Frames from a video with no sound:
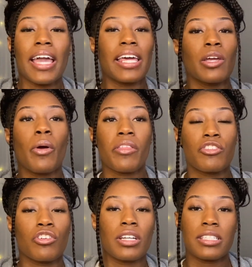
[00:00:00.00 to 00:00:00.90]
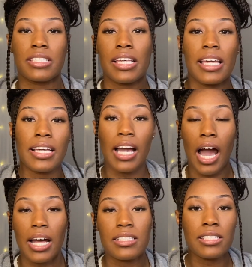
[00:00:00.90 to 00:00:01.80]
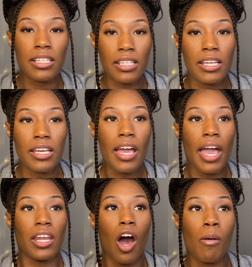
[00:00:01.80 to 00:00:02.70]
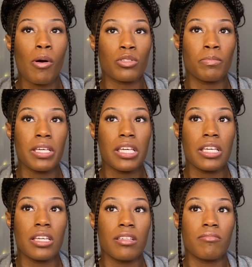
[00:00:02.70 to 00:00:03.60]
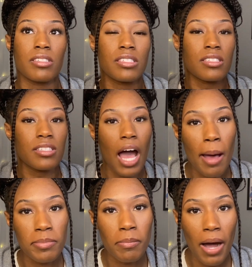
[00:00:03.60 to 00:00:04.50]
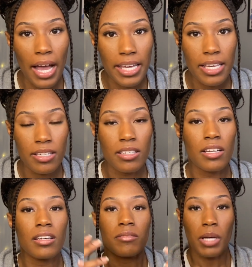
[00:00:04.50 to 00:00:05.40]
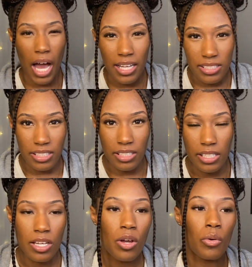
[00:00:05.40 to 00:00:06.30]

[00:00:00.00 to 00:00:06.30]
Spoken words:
anywhere that you're gonna see it constantly and almost be stopped by it constantly.